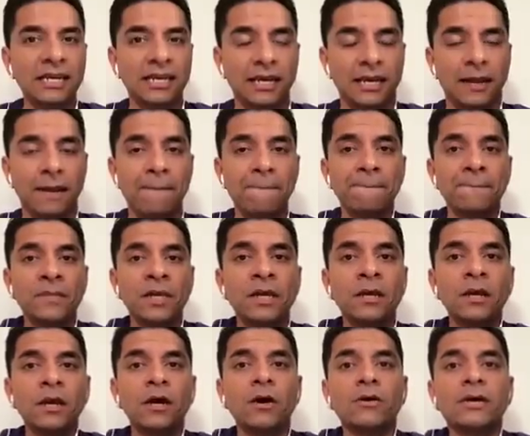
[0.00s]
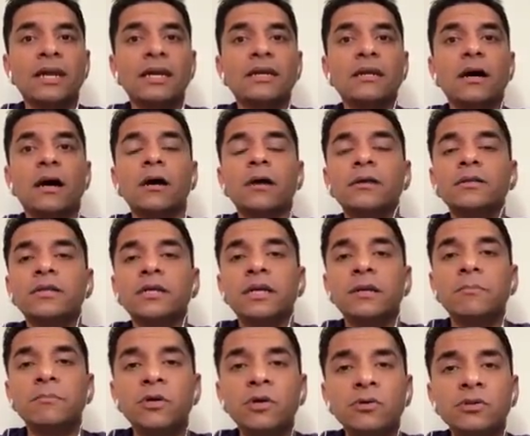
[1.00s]
kidney. Okay,
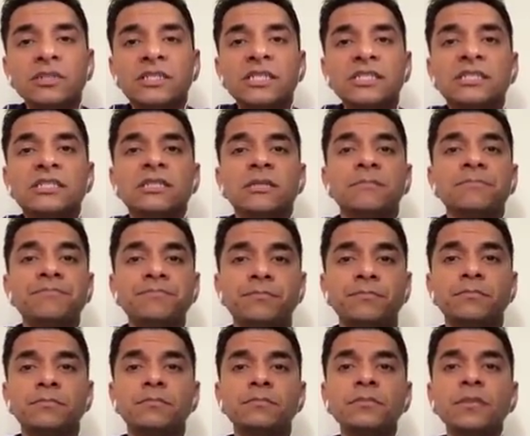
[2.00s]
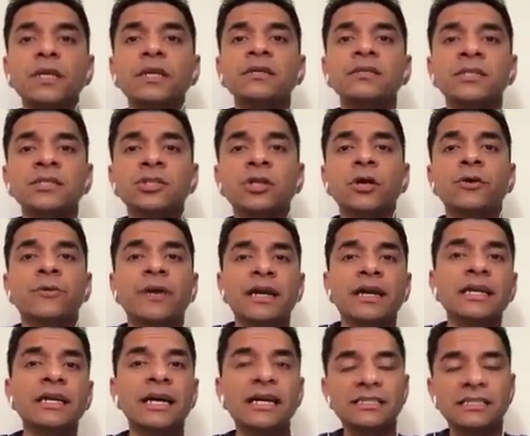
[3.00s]
the immune system does not
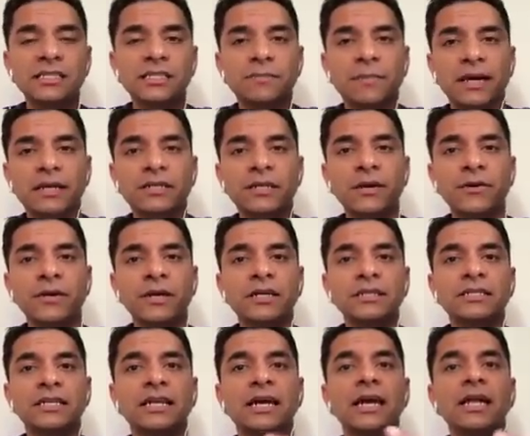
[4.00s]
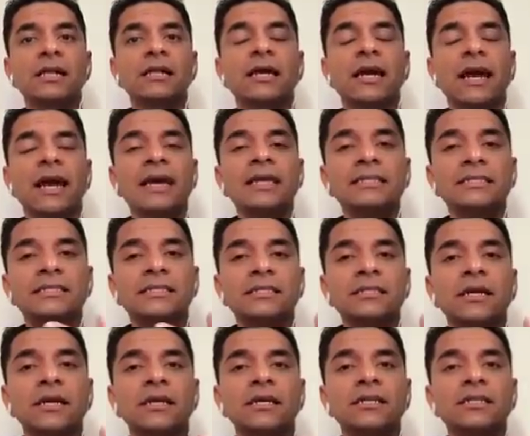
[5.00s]
recognize these bacteria, and
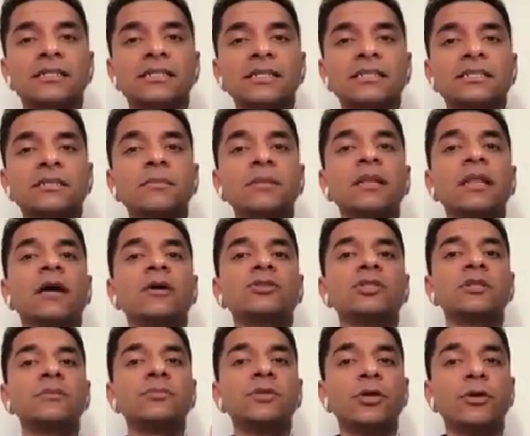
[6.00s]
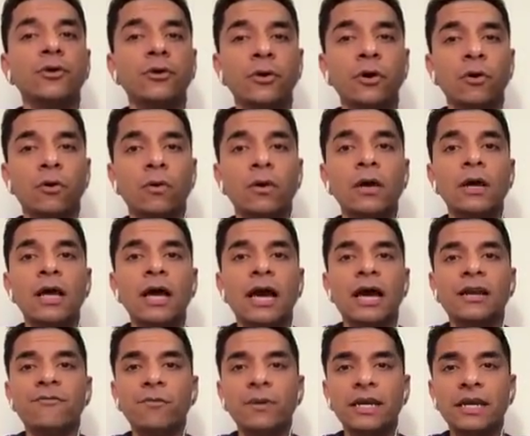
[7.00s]
hence the system allows them to grow.
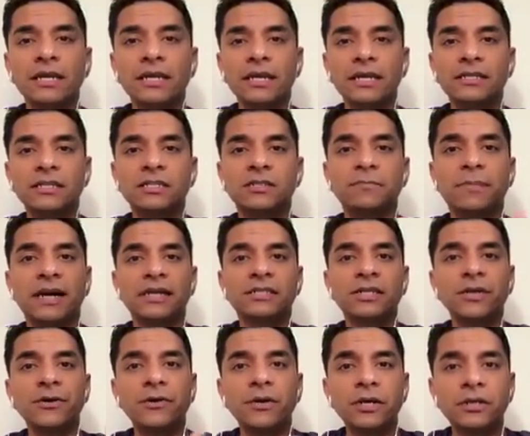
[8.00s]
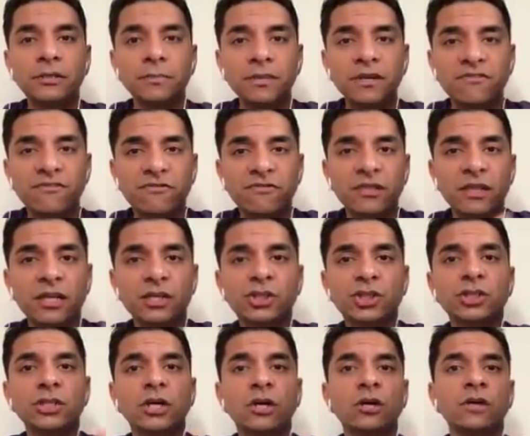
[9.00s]
And if we can get this bacteria to be
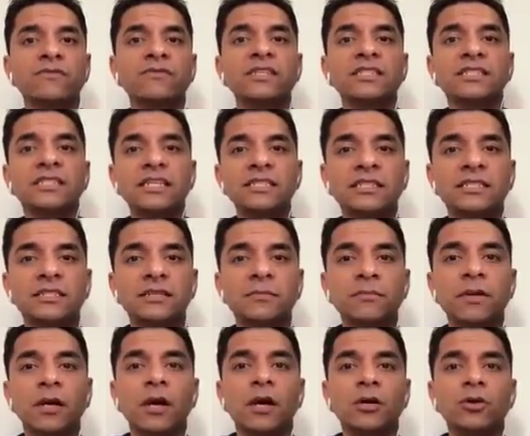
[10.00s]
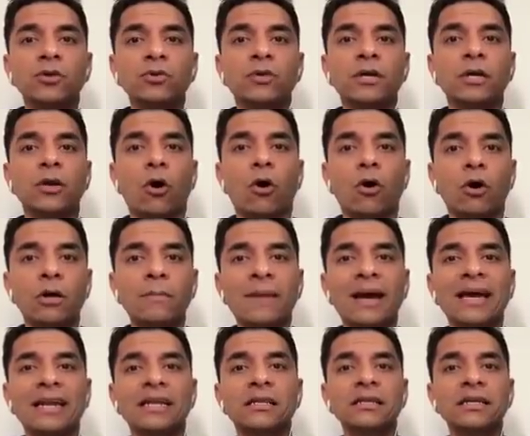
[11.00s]
flushed out of the system, you can
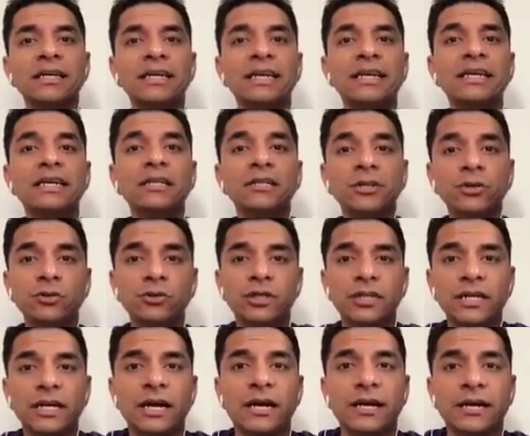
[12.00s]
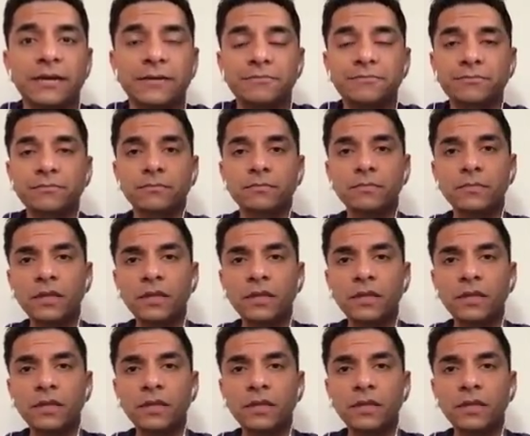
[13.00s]
automatically heal UTI.